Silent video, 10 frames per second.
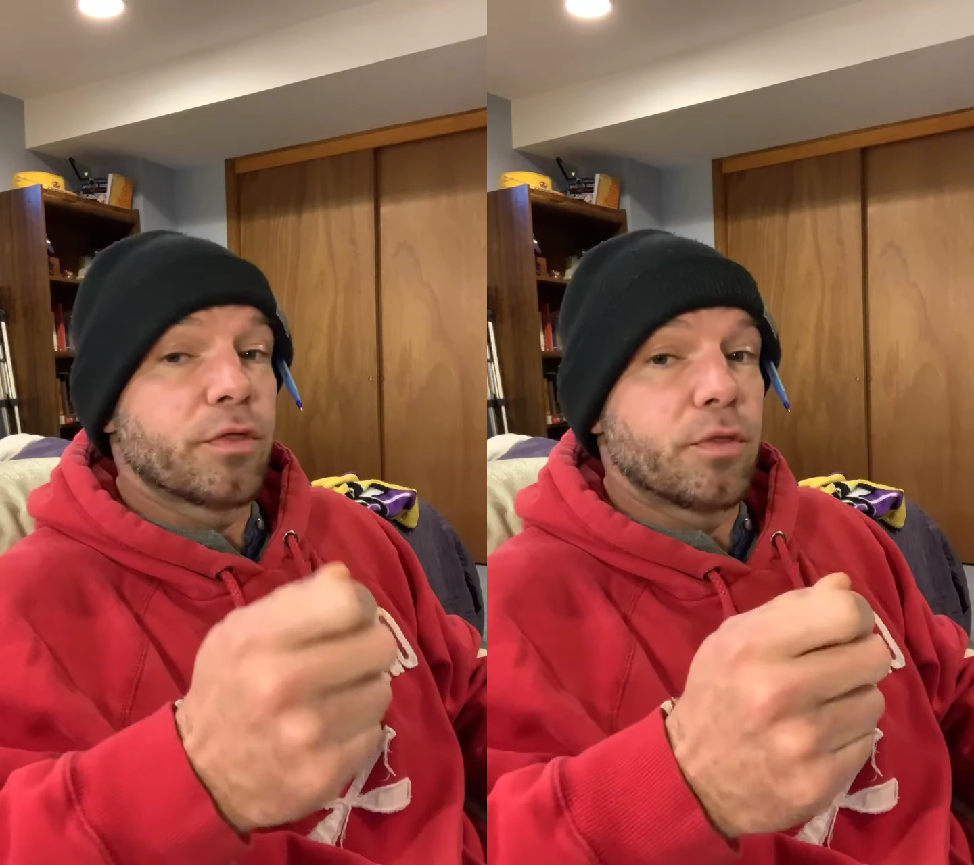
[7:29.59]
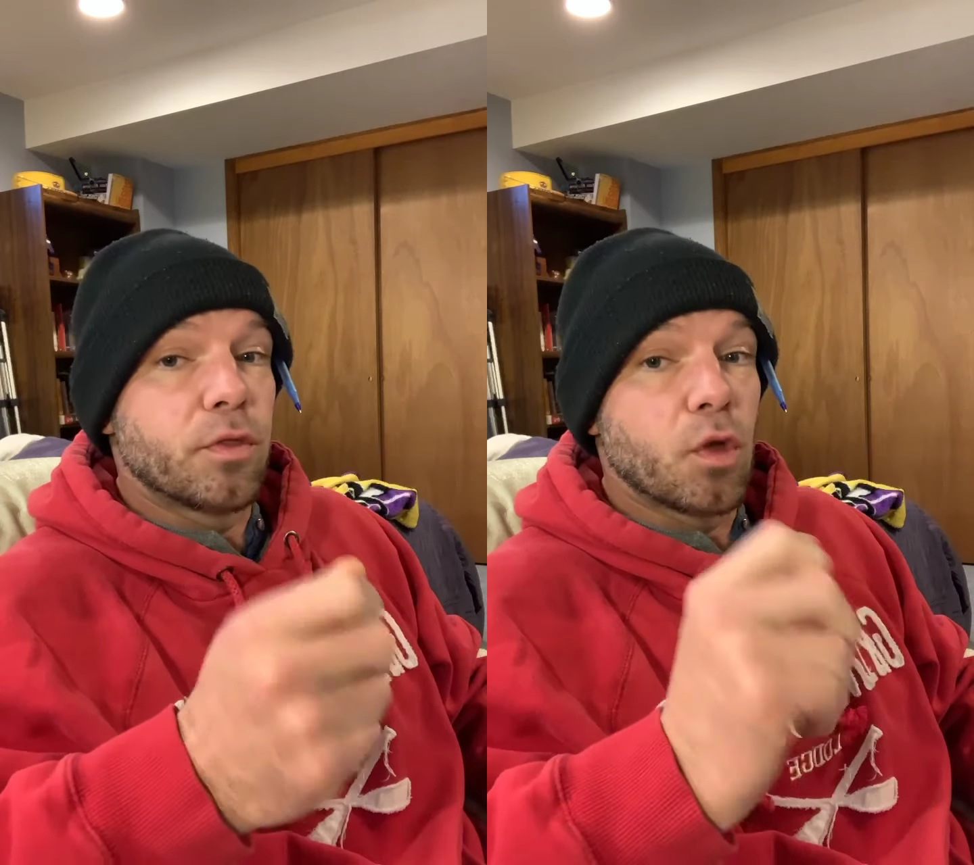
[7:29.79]

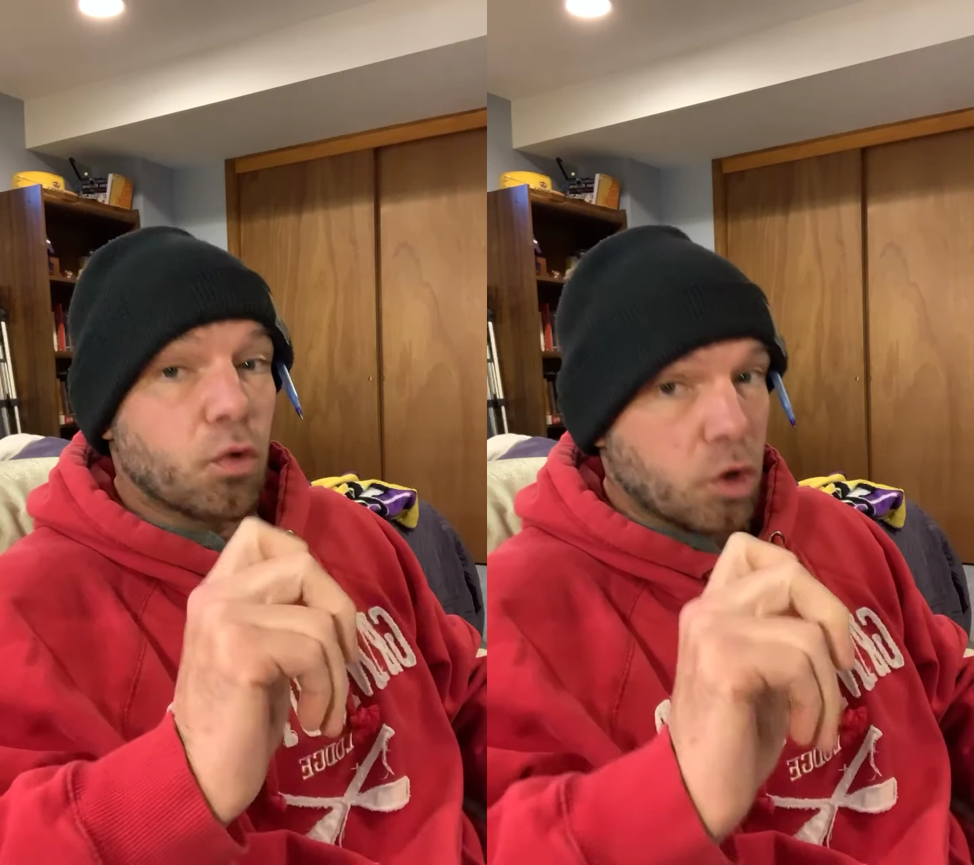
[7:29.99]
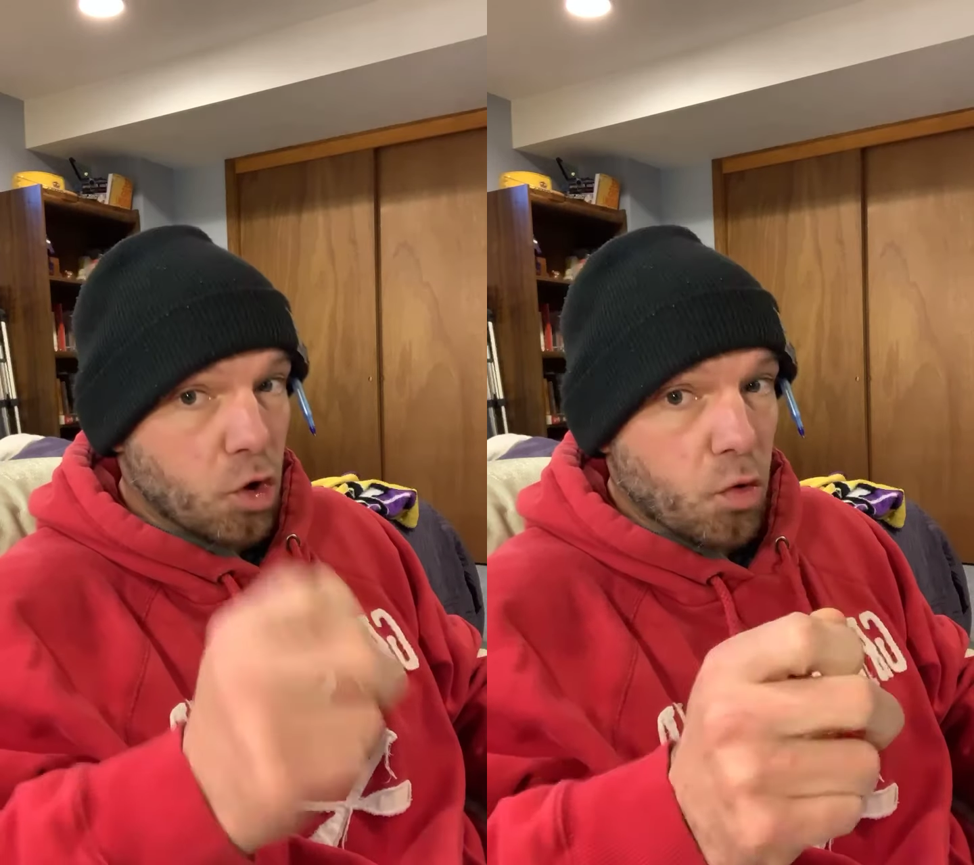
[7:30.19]
the
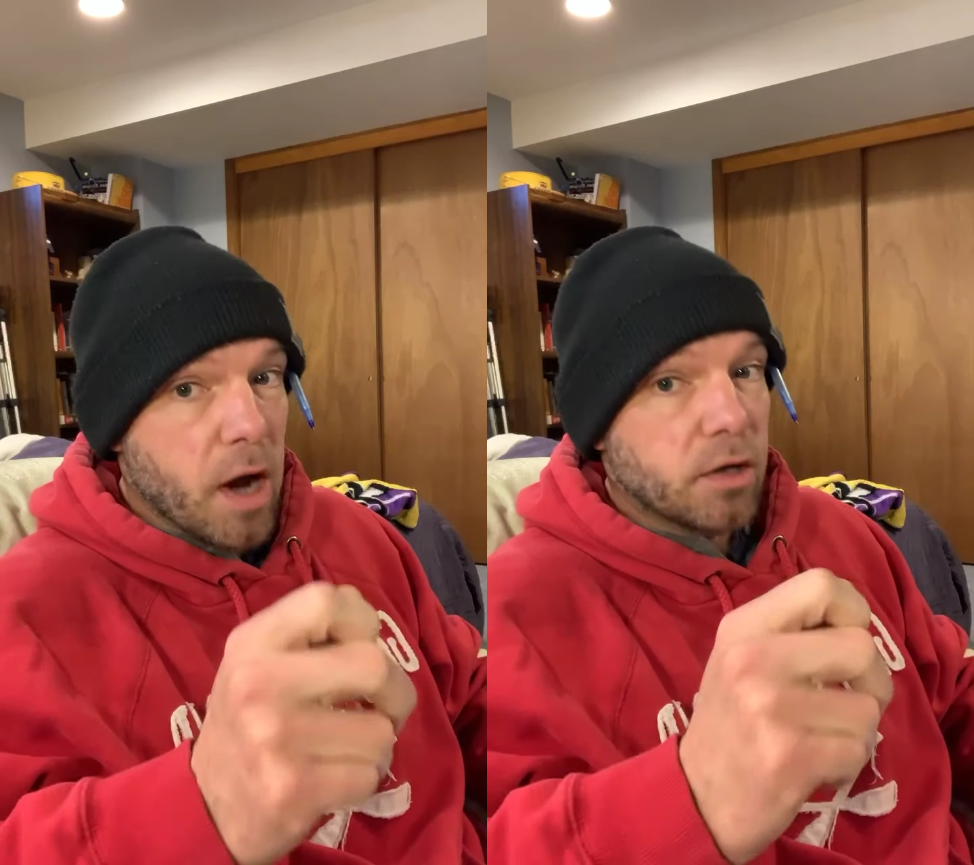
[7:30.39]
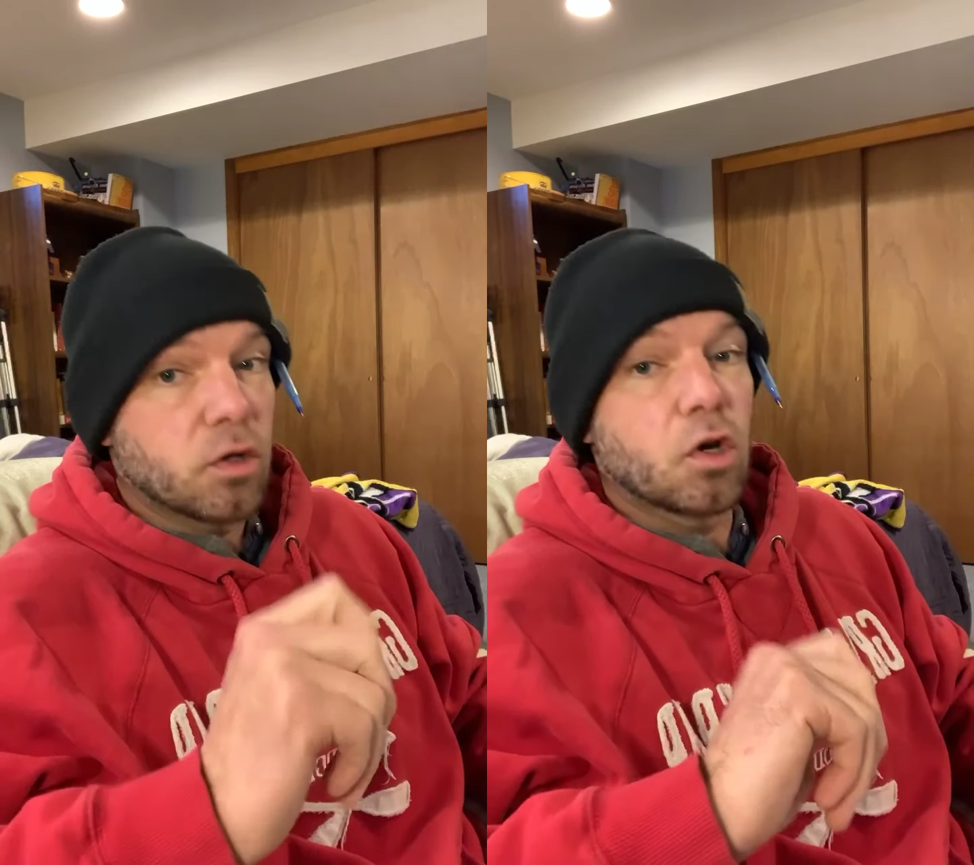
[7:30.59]

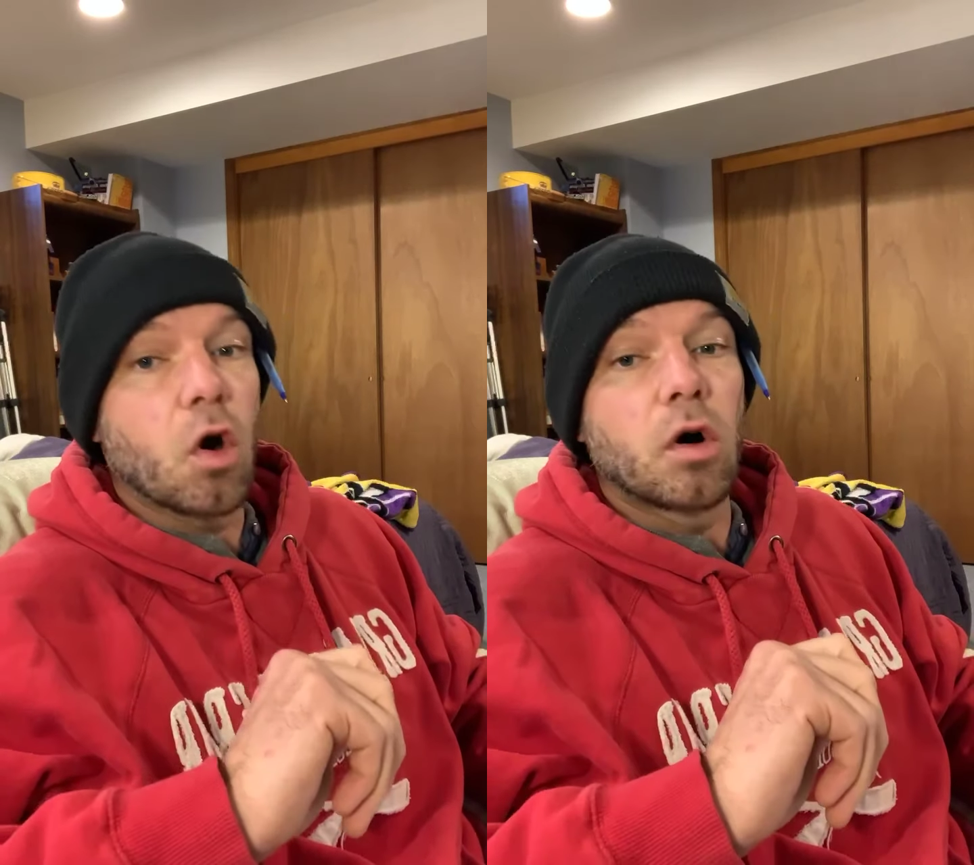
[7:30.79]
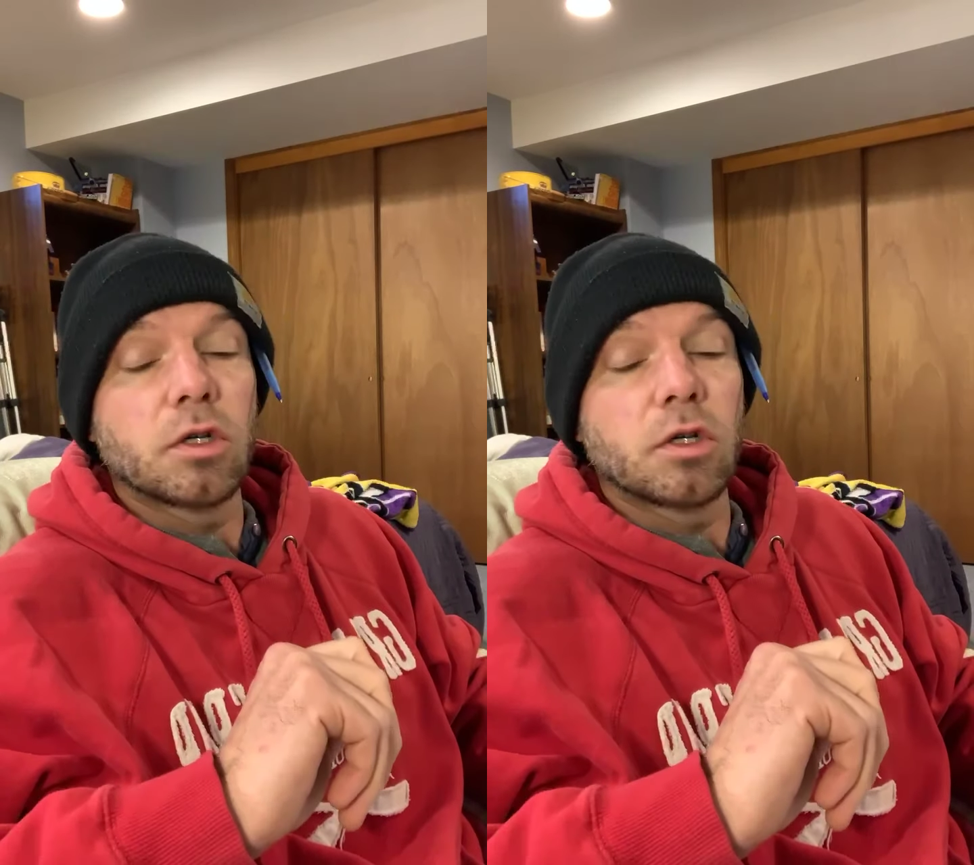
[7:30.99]
correct call